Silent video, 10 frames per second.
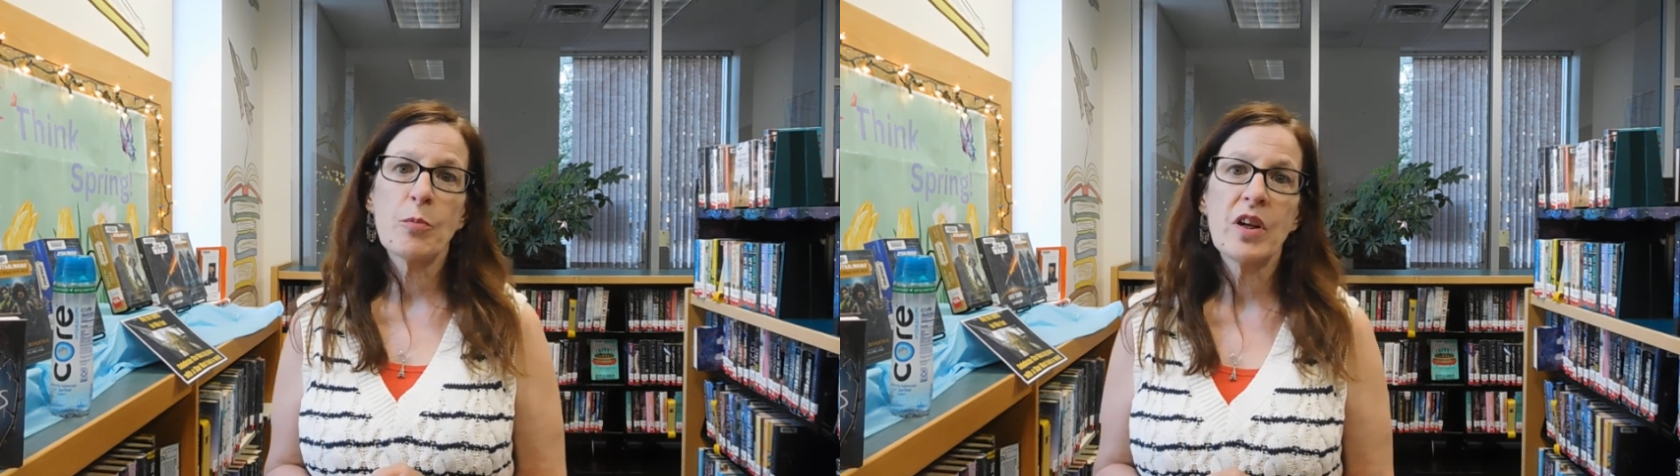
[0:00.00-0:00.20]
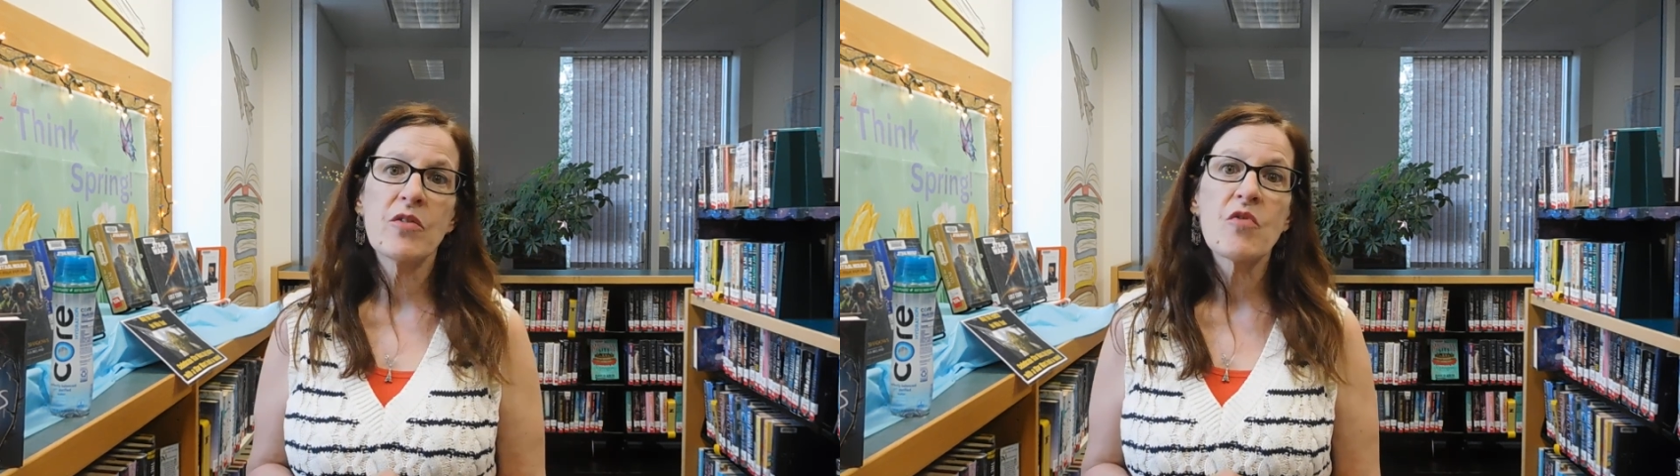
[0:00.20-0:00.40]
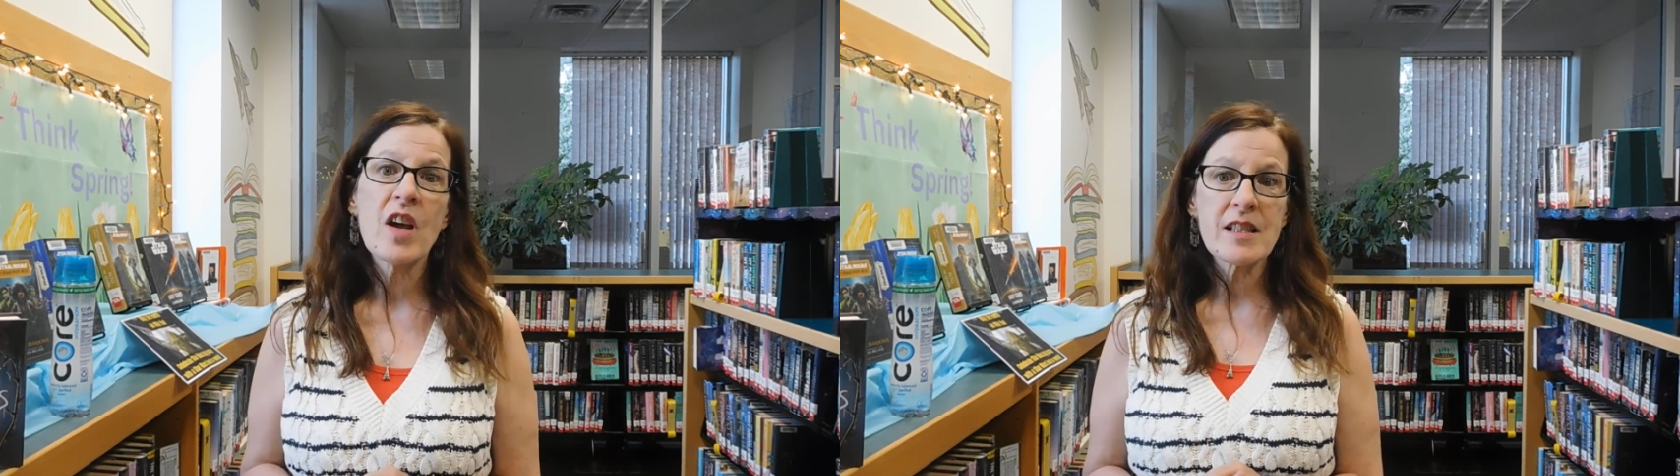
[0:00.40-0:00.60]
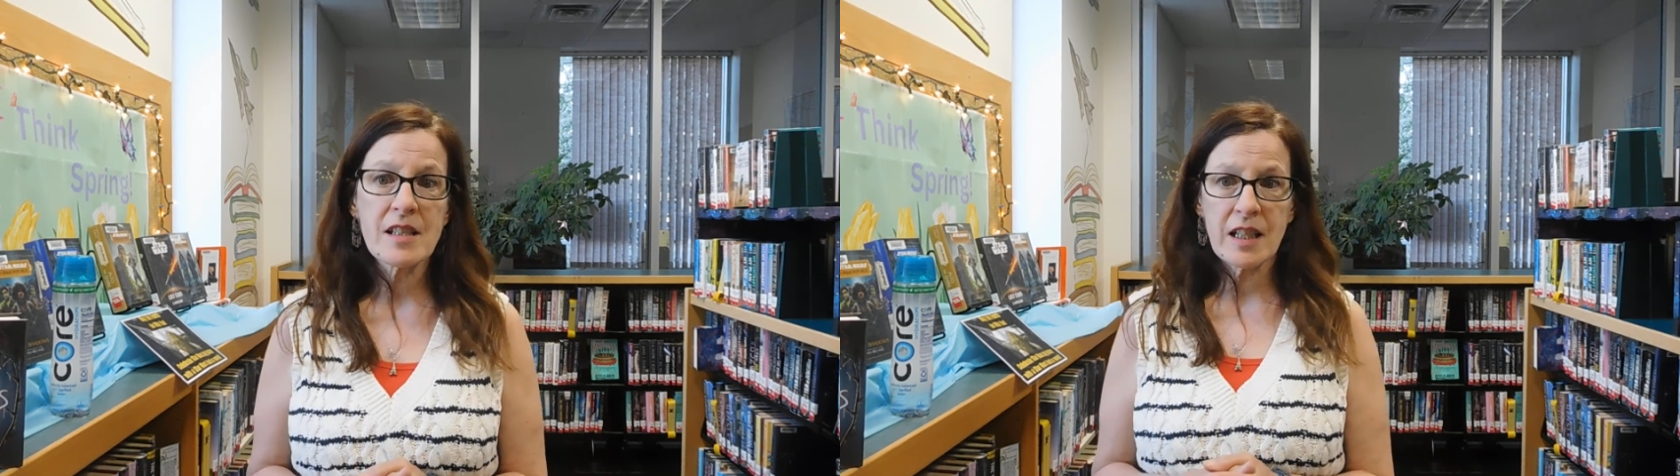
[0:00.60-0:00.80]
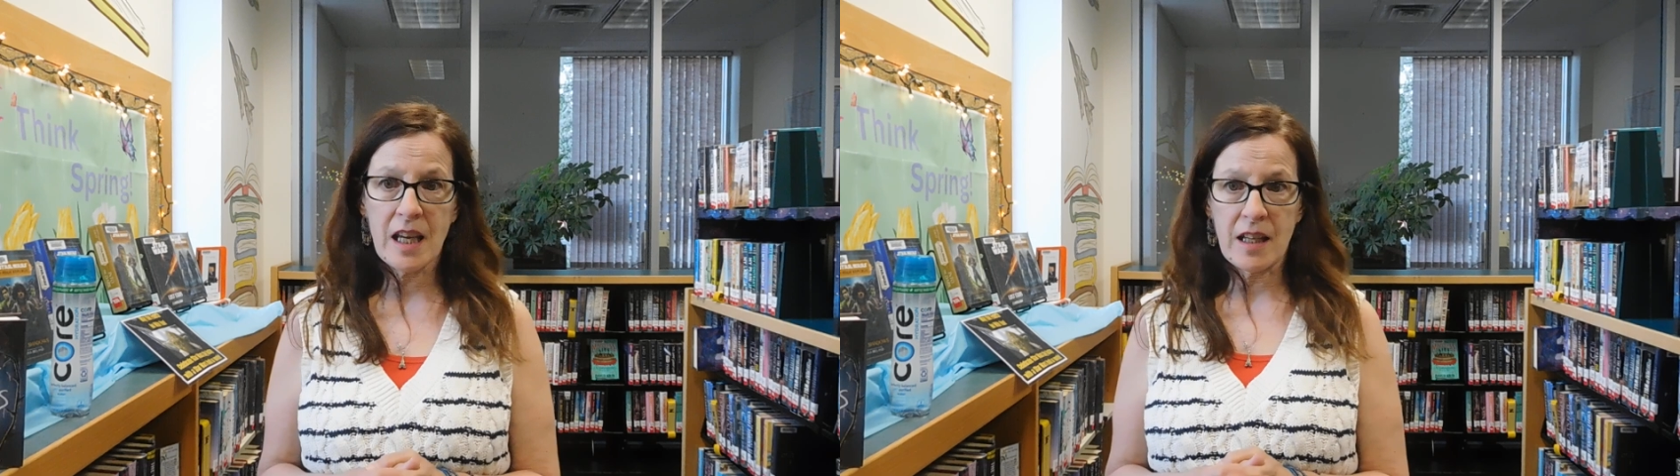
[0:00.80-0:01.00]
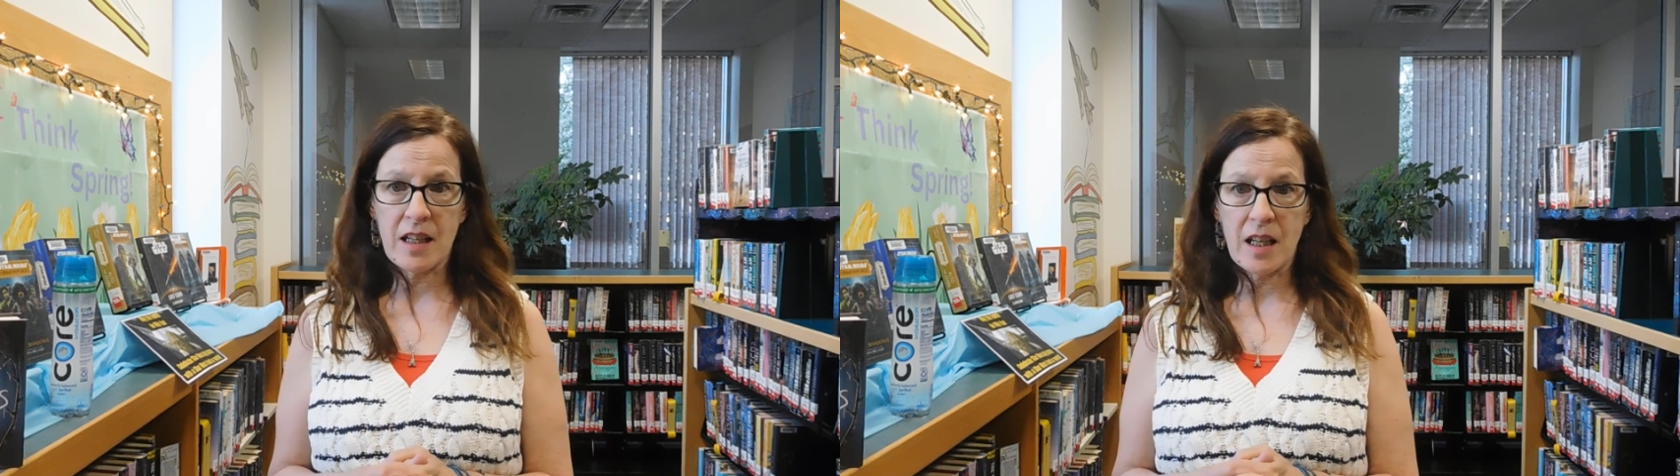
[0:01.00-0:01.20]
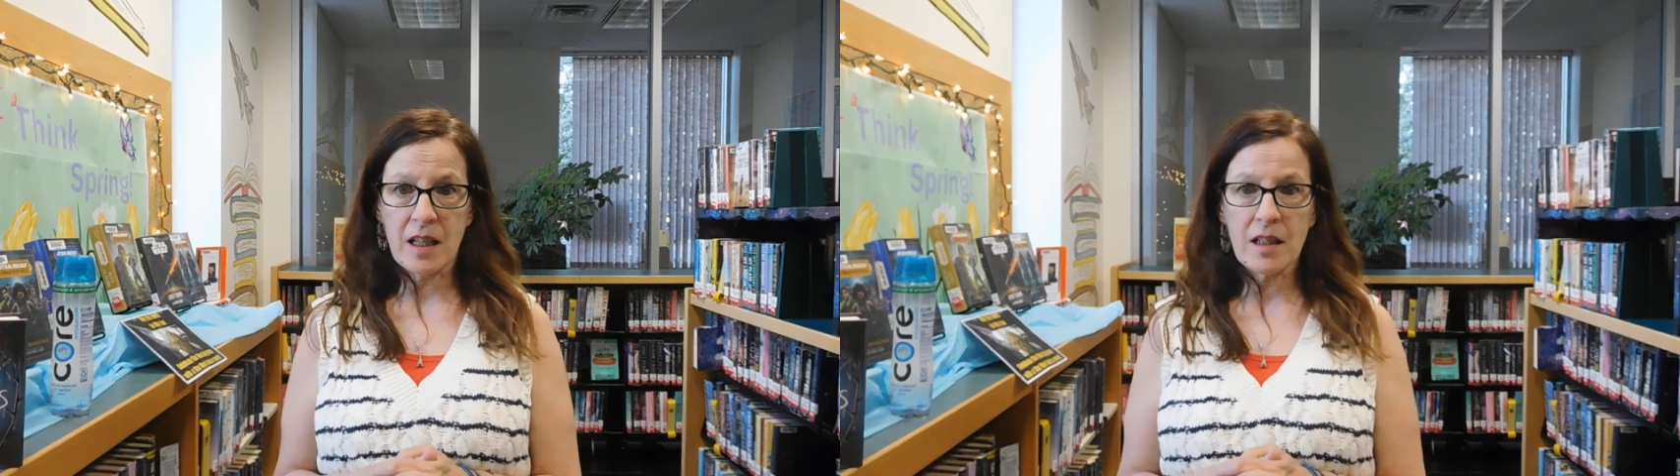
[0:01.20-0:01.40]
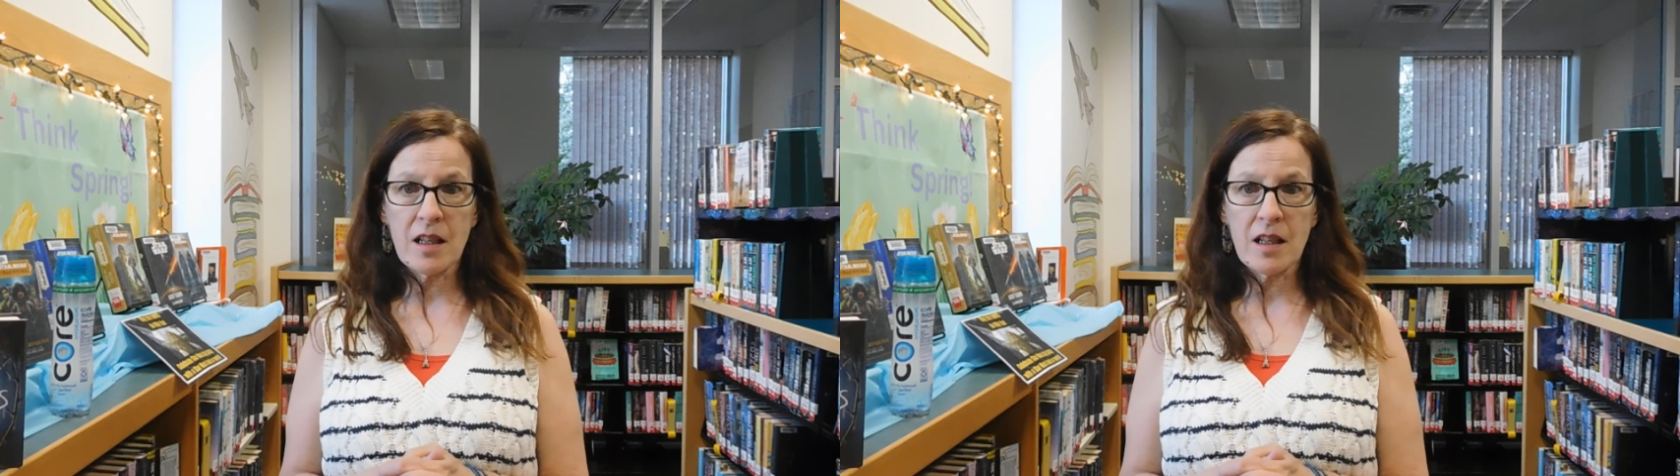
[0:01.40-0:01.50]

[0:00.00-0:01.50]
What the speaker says: been investigating